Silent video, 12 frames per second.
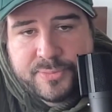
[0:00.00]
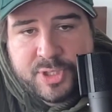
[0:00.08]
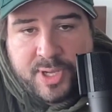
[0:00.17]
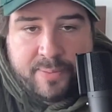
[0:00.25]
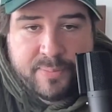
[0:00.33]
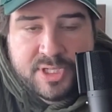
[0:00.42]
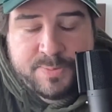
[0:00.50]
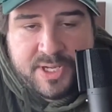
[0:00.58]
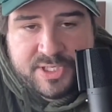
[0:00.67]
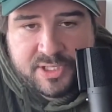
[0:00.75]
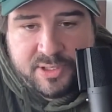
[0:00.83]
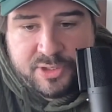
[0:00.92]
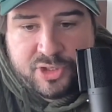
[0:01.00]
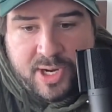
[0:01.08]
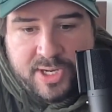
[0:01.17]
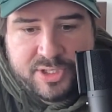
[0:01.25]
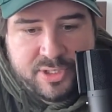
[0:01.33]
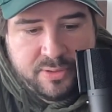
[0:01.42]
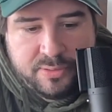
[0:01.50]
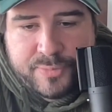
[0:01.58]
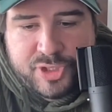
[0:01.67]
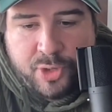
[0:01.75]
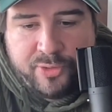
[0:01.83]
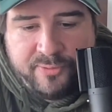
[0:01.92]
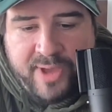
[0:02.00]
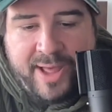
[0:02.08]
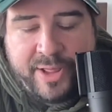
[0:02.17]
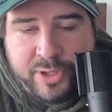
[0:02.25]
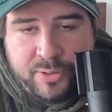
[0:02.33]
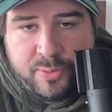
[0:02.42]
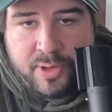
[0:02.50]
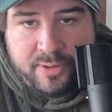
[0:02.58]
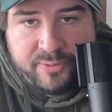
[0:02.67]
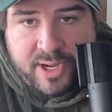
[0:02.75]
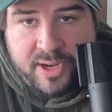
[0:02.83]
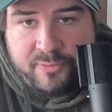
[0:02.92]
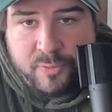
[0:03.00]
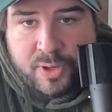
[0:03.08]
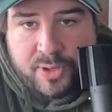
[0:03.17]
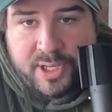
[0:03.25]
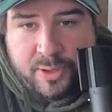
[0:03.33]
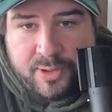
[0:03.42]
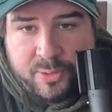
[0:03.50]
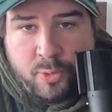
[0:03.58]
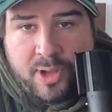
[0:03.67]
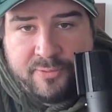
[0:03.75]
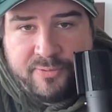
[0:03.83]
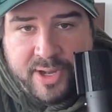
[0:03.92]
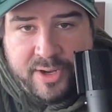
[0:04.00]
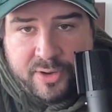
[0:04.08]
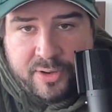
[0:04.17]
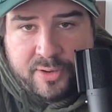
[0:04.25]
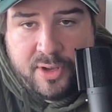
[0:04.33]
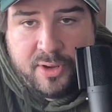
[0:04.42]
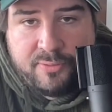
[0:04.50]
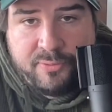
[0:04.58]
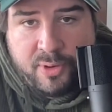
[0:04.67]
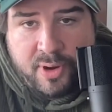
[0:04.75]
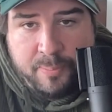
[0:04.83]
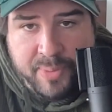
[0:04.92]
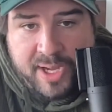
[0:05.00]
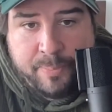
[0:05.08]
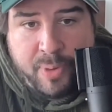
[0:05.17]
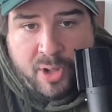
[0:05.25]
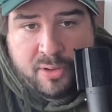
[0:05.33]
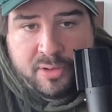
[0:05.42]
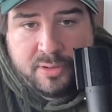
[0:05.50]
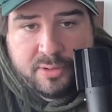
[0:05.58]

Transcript: So yeah, it's basically trying to show the value of kind of working with one vendor for a big bulk